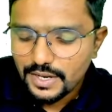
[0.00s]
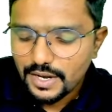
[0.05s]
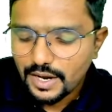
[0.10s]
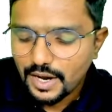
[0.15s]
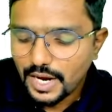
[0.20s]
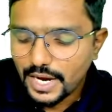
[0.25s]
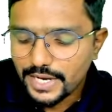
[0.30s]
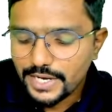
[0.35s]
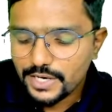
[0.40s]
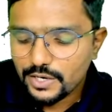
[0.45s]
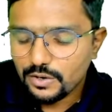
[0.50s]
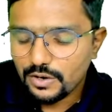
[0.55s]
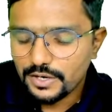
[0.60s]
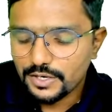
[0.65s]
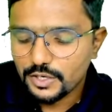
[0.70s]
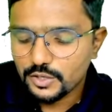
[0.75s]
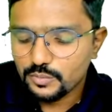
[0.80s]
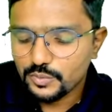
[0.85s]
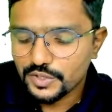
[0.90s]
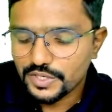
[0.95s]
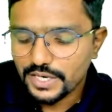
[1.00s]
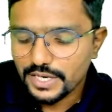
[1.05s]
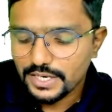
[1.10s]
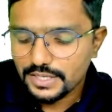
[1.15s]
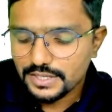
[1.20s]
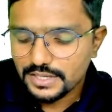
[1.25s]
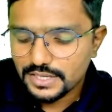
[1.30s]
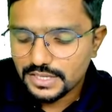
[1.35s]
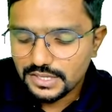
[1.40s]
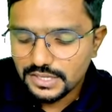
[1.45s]
I
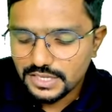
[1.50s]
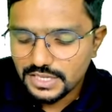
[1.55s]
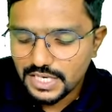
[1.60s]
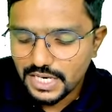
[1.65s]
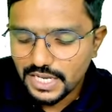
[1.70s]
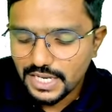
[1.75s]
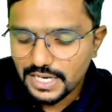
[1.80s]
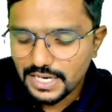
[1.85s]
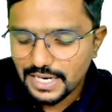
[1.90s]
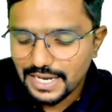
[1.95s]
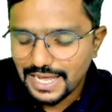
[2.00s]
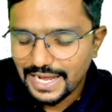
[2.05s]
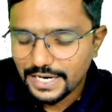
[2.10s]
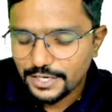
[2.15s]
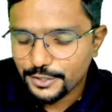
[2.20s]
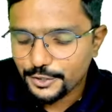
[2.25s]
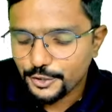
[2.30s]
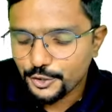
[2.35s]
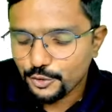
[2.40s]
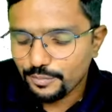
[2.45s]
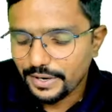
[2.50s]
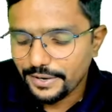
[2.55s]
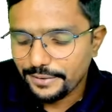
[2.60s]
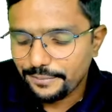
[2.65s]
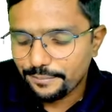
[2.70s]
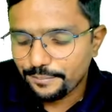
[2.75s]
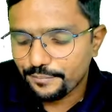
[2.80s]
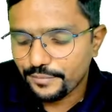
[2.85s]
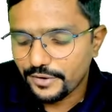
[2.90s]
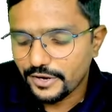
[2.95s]
contributed 3 lakh to my
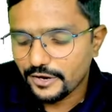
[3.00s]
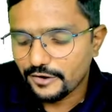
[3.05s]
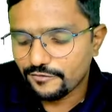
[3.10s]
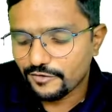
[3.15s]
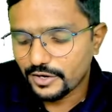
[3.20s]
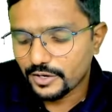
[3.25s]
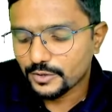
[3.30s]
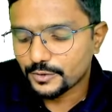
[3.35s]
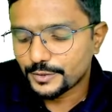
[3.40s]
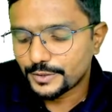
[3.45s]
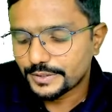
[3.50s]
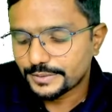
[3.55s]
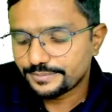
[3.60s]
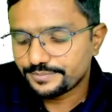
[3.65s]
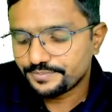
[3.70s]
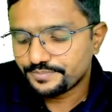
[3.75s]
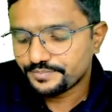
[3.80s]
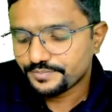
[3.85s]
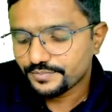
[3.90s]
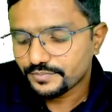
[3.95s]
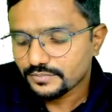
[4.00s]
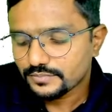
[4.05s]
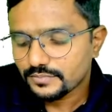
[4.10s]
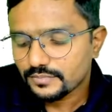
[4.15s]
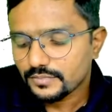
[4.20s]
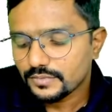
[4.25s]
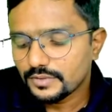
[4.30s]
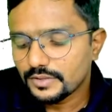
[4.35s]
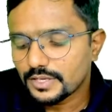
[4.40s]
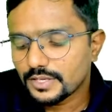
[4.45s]
PF account.
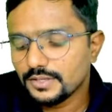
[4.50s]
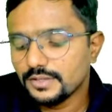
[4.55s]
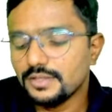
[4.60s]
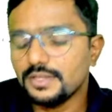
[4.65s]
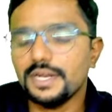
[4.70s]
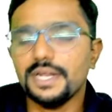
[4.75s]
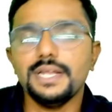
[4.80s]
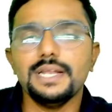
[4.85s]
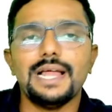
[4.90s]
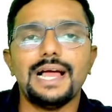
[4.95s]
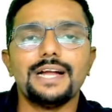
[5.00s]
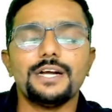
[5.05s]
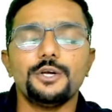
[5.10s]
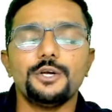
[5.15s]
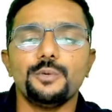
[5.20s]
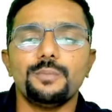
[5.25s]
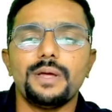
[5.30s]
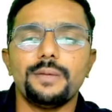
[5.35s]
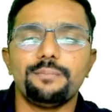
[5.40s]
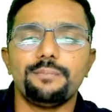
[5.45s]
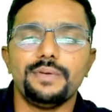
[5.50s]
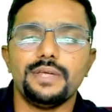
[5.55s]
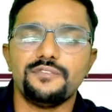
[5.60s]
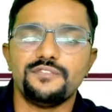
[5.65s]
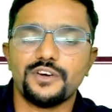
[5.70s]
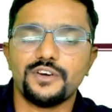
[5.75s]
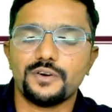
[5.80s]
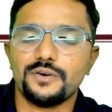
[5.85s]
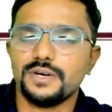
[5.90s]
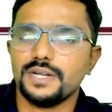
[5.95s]
3 lakh to my
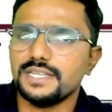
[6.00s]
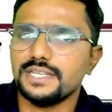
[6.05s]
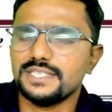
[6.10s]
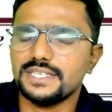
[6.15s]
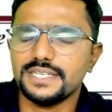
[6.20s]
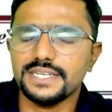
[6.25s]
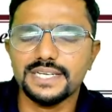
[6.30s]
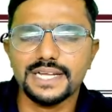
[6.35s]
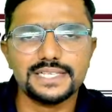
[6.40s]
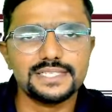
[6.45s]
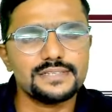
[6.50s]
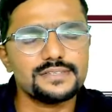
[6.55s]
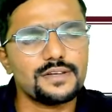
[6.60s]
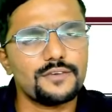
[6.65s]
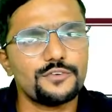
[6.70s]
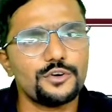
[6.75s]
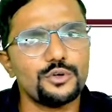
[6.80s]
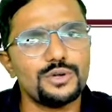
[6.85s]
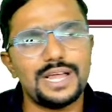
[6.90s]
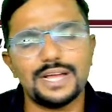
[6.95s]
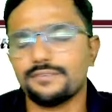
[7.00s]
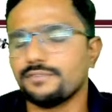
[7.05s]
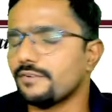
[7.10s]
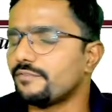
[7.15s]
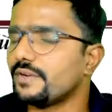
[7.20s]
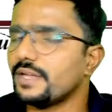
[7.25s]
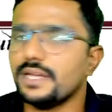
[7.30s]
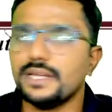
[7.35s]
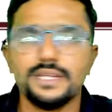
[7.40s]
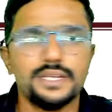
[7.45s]
PF account. Is it in excess of
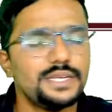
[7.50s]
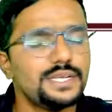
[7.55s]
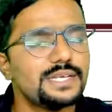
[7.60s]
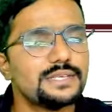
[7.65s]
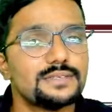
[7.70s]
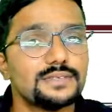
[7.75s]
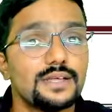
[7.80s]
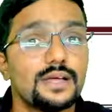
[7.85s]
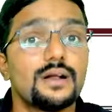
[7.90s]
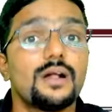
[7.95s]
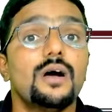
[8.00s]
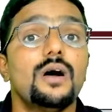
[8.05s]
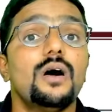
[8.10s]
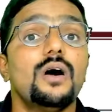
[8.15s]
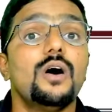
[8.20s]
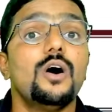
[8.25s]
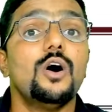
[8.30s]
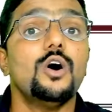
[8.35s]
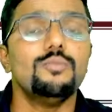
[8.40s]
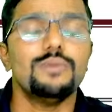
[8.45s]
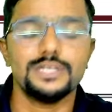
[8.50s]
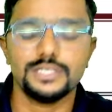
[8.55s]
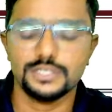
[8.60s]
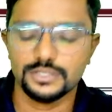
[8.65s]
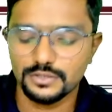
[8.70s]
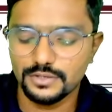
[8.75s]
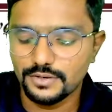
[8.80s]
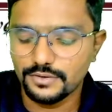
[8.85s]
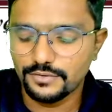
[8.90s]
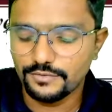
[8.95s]
2,50,000? Yes, sir. How much?
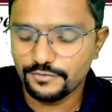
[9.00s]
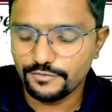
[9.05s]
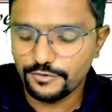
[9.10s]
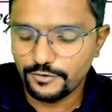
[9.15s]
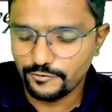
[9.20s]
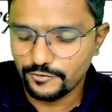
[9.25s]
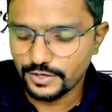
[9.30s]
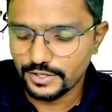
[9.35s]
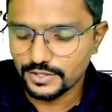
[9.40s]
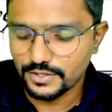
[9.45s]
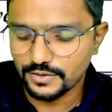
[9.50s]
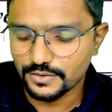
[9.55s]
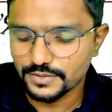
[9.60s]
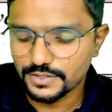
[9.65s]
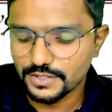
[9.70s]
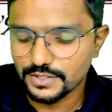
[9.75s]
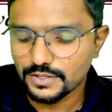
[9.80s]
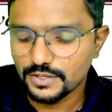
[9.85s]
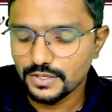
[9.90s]
50,000.